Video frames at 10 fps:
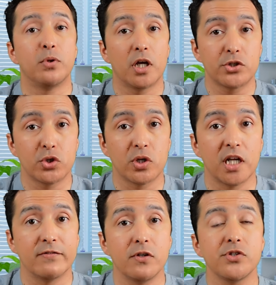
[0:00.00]
blood sugar
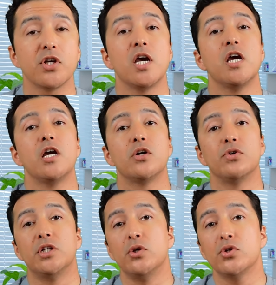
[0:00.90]
levels,
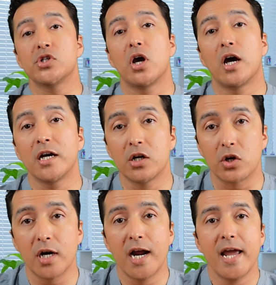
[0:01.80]
reduce
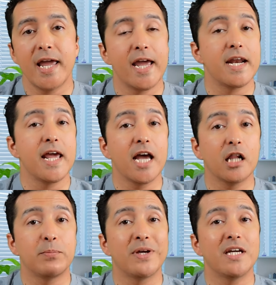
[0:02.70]
hunger, and
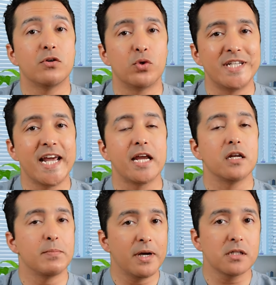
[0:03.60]
help
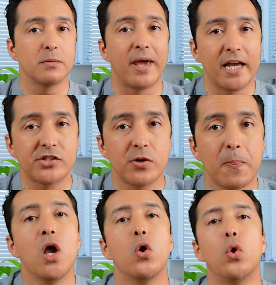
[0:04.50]
retain the muscle mass.
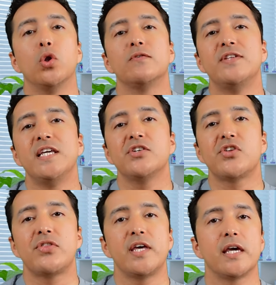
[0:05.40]
All of
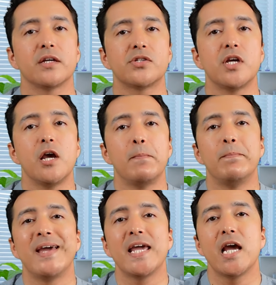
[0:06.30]
these things
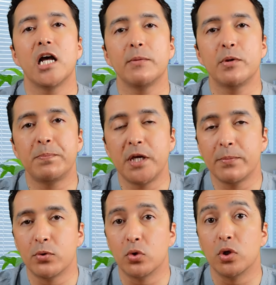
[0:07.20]
may help
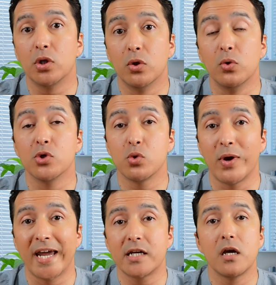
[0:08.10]
people lose
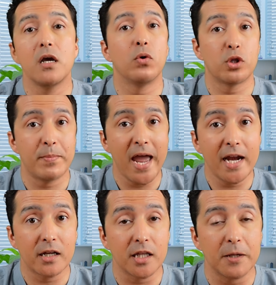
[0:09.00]
weight
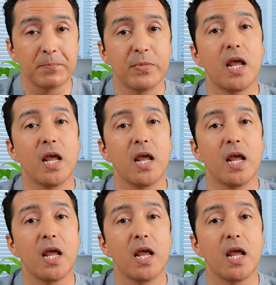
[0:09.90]
automatically.